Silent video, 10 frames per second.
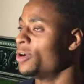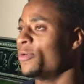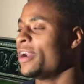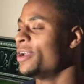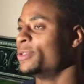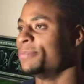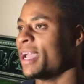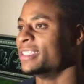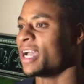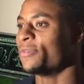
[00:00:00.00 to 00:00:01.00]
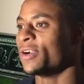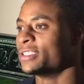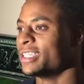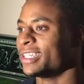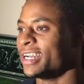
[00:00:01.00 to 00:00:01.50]
The arena was amazing. I
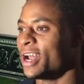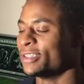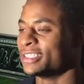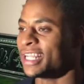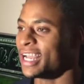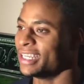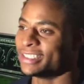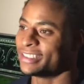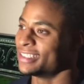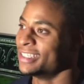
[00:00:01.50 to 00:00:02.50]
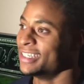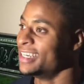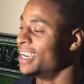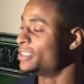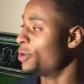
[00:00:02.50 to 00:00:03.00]
first looked in and I was just like,
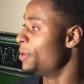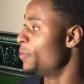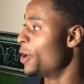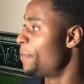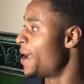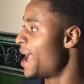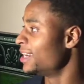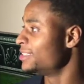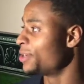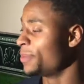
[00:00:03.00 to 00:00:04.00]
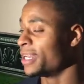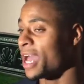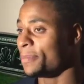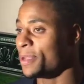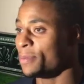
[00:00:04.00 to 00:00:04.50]
it's going to be real packed. It's going to be a
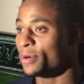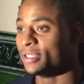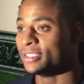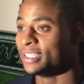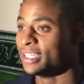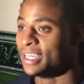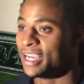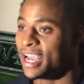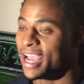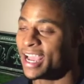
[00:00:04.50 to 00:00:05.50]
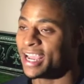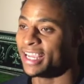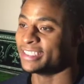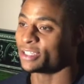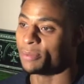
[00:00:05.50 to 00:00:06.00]
lot of people. And
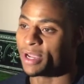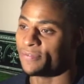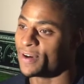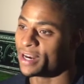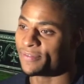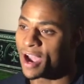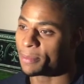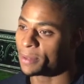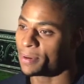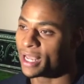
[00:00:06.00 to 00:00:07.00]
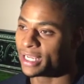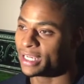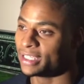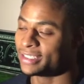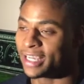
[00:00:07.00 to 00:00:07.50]
it's just going to be a fun environment to play
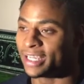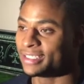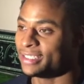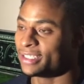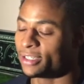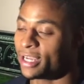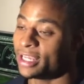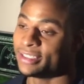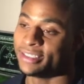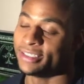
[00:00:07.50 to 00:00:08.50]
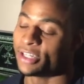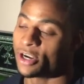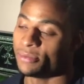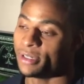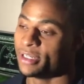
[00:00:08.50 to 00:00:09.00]
in. It's the SEC
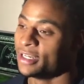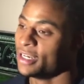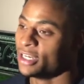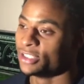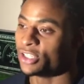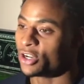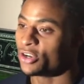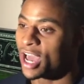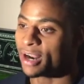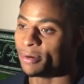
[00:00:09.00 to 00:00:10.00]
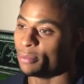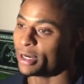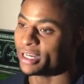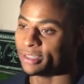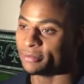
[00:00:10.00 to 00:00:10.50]
tournament, so you got to
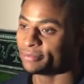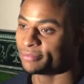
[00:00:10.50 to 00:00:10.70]
bring it.